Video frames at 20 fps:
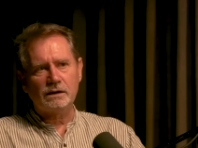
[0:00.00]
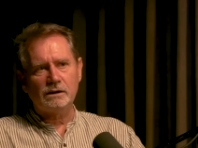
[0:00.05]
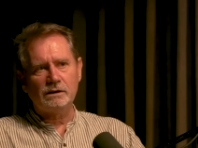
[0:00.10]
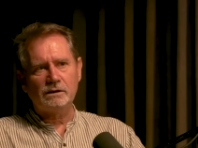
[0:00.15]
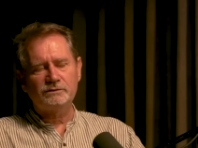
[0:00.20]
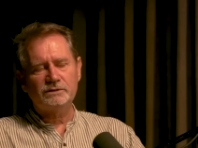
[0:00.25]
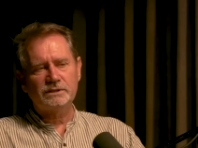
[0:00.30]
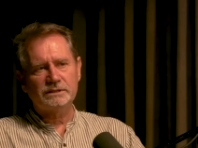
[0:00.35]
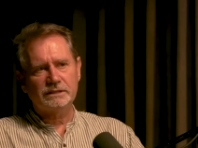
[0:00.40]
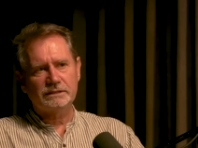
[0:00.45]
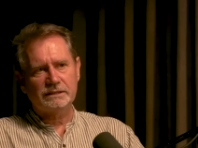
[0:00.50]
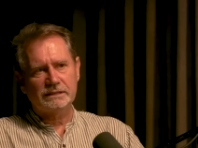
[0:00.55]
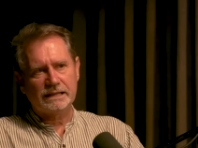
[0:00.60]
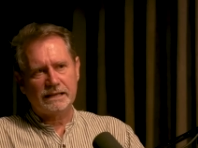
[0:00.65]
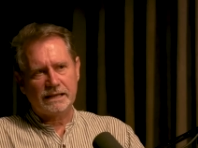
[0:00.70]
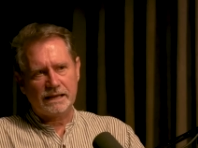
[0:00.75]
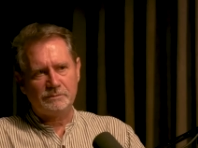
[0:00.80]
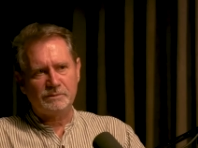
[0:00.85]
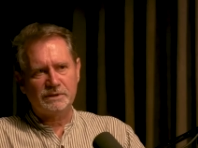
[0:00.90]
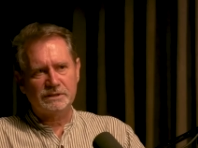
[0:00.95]
Often
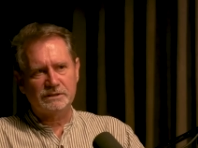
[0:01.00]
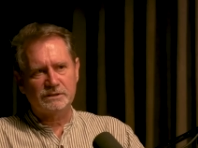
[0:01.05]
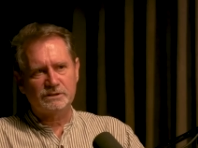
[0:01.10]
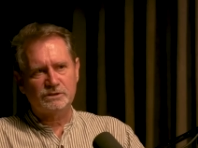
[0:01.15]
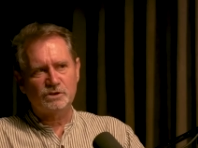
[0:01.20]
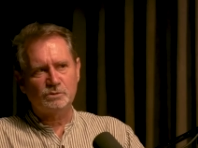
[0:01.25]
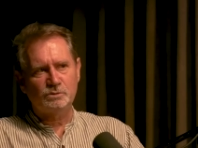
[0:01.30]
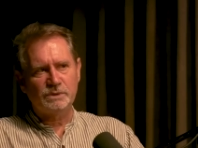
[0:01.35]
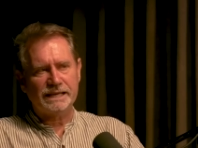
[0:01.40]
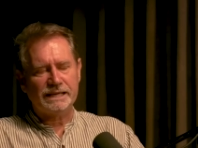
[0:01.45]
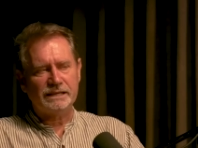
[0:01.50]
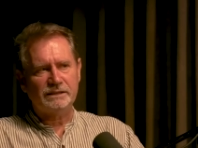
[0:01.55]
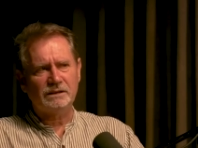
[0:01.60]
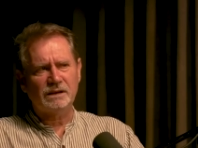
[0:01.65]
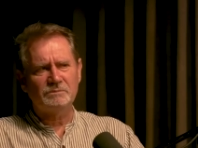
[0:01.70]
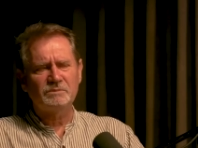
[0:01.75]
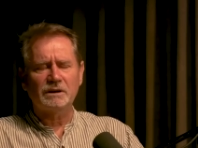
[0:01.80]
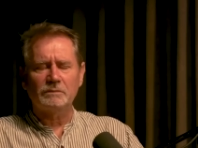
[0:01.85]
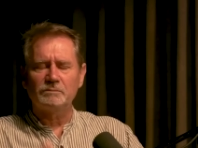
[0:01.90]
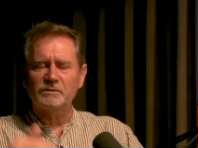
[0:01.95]
happened to me.
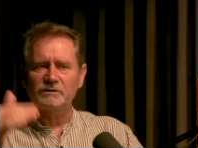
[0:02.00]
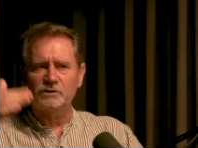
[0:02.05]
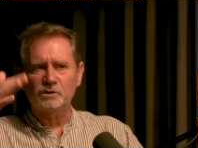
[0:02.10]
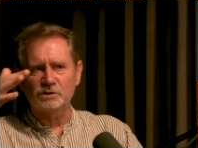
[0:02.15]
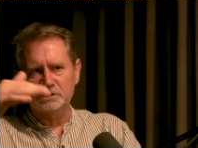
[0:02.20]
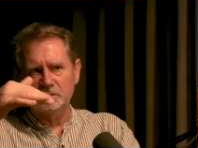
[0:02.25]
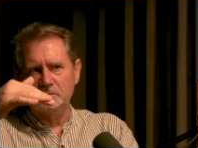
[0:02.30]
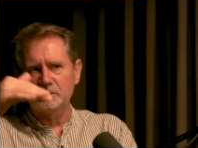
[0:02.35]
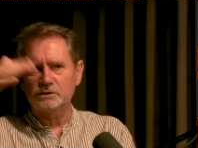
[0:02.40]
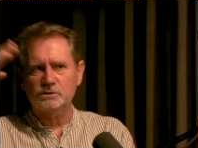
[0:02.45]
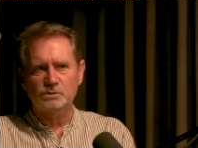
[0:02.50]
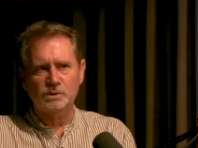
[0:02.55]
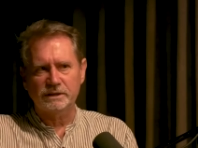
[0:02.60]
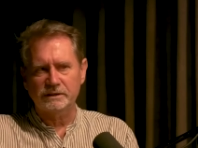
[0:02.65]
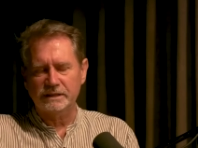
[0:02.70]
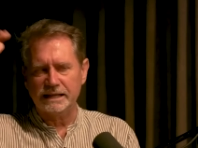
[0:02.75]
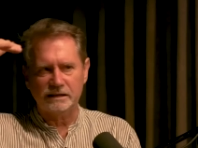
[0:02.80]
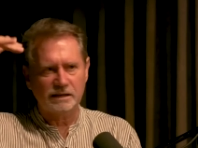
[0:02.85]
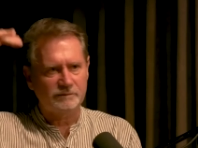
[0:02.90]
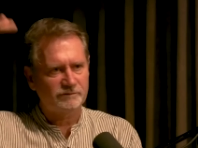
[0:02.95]
I'm not
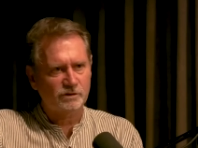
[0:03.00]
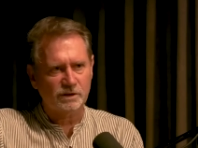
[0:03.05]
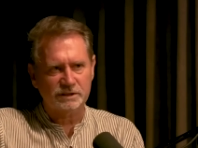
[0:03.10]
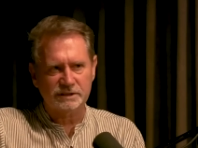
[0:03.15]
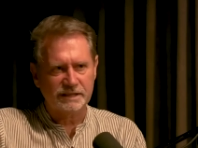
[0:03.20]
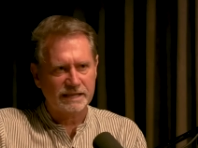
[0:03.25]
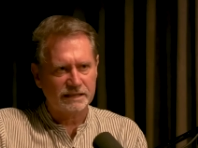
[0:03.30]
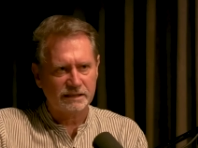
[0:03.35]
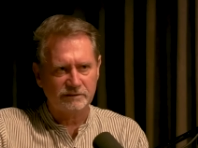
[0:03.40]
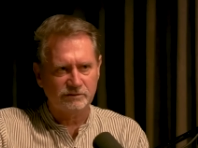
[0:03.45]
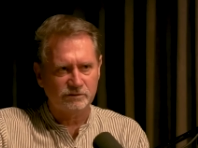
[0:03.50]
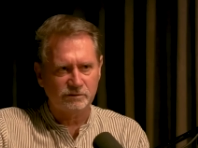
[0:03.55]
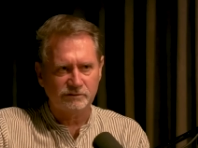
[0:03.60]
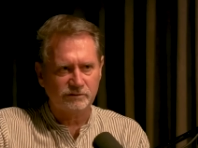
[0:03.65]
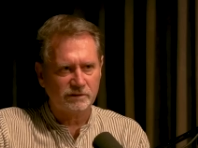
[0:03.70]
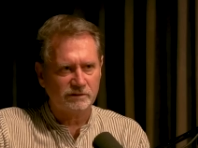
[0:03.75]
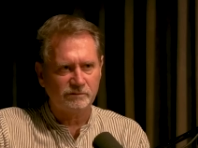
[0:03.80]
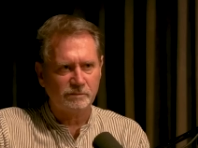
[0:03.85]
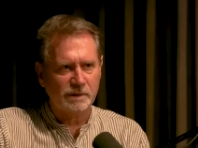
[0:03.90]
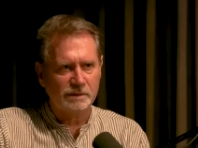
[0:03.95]
talking that I've got to that level
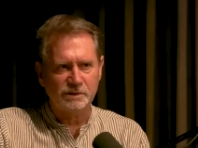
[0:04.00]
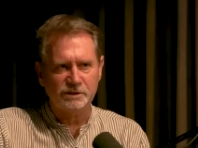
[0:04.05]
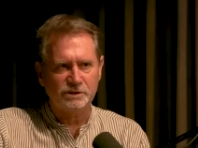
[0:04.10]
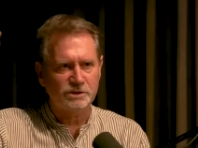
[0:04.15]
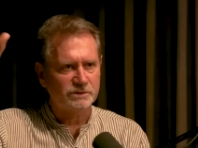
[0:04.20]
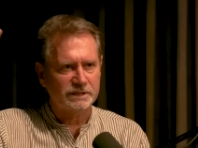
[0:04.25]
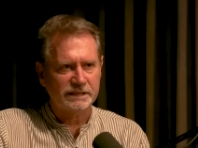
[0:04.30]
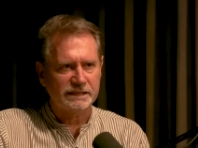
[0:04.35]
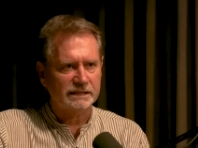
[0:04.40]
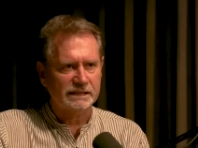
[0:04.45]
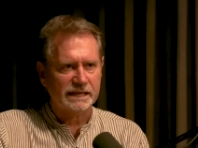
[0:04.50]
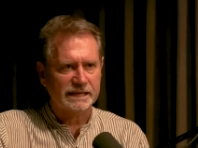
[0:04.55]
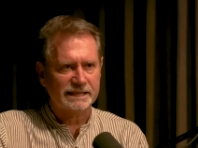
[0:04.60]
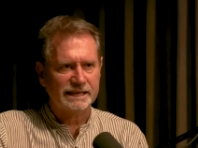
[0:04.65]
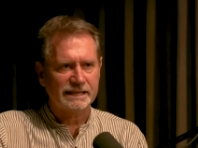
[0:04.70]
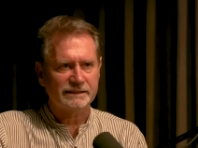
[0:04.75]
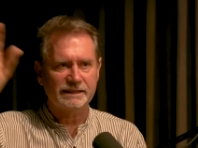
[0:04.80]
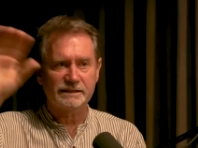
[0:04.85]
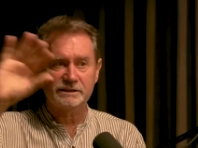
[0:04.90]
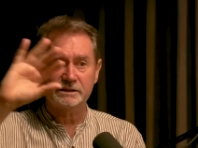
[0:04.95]
of Babaji or anything like
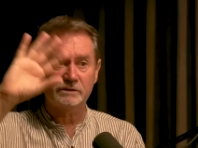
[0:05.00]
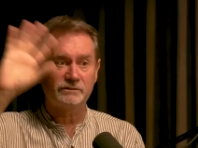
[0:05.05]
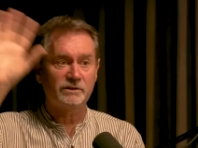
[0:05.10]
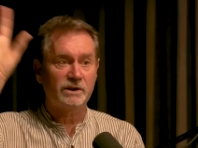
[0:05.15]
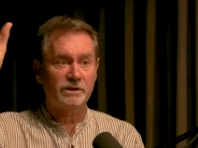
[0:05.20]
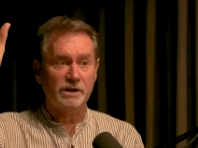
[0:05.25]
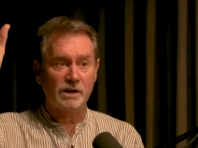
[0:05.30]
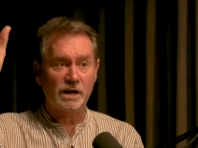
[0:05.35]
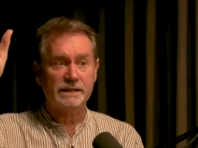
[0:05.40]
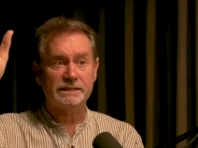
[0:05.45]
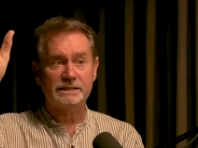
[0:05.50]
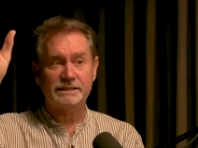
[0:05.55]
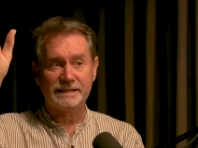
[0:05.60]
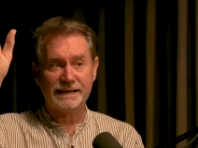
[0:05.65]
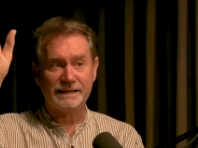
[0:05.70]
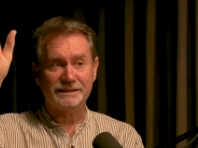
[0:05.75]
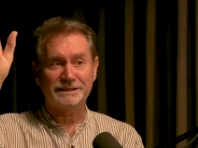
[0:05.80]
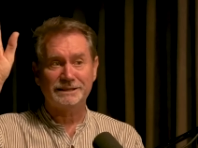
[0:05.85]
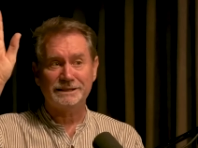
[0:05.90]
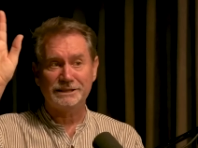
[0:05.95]
that. That's a very high
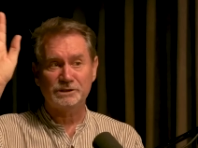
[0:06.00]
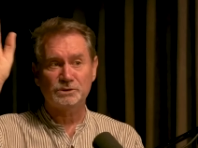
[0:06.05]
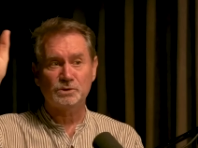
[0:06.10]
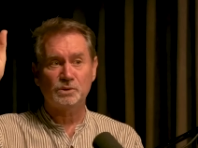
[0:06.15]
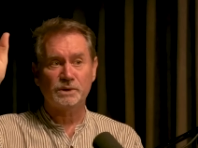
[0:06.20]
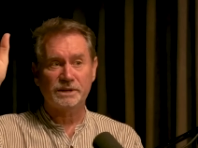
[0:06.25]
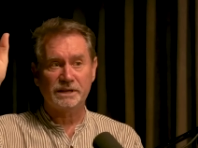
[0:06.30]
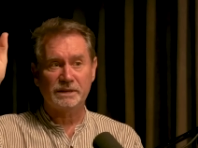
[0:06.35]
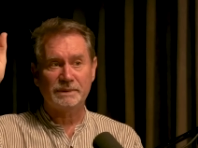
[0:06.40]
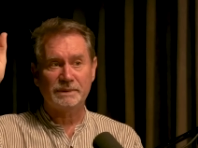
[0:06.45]
state that he's talking